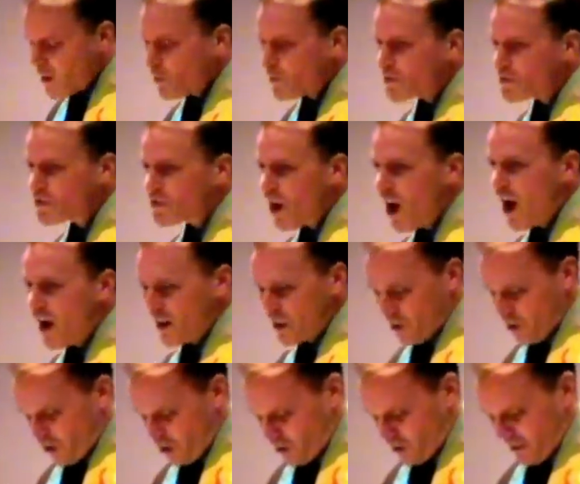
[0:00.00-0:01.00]
was
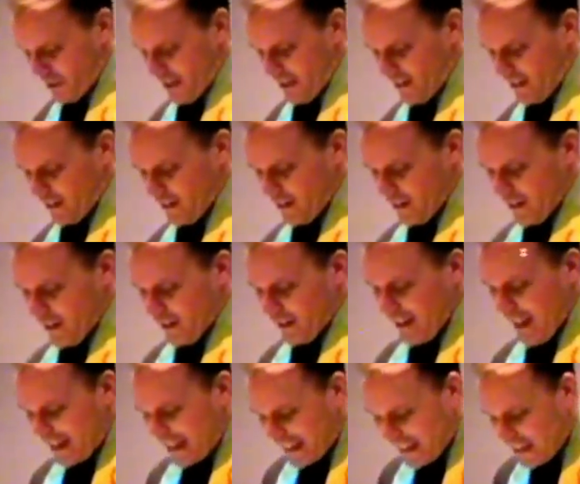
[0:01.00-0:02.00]
taught early
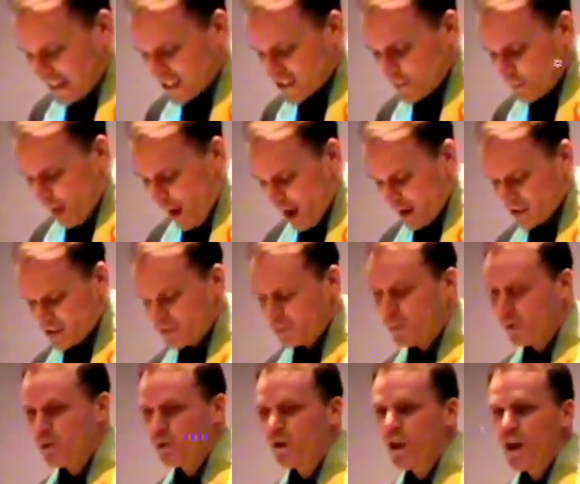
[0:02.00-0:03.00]
that it is
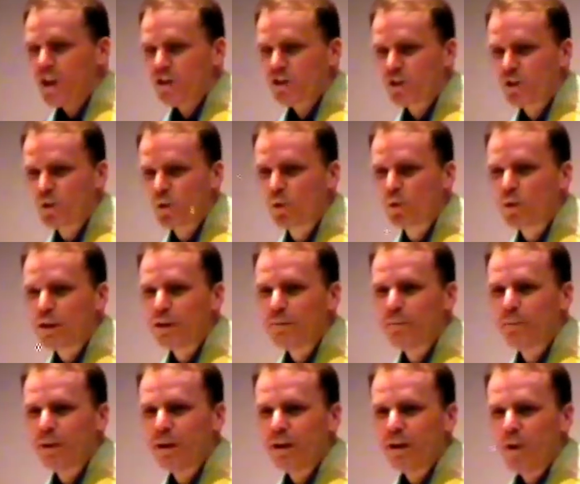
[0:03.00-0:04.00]
possible to
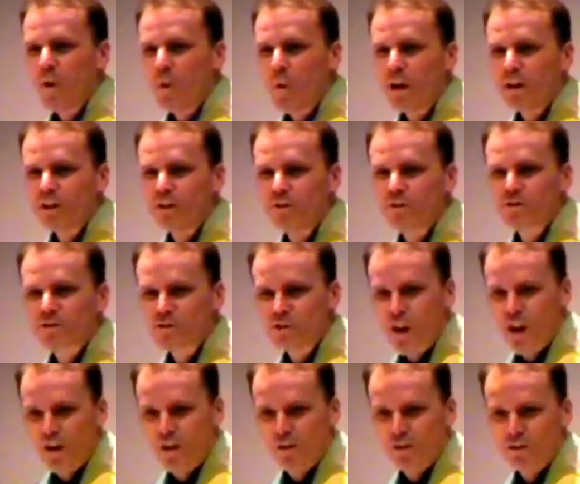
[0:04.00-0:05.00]
reap what you
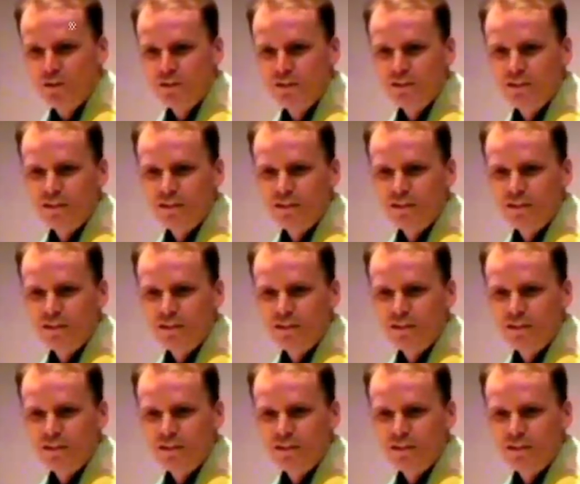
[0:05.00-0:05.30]
sow,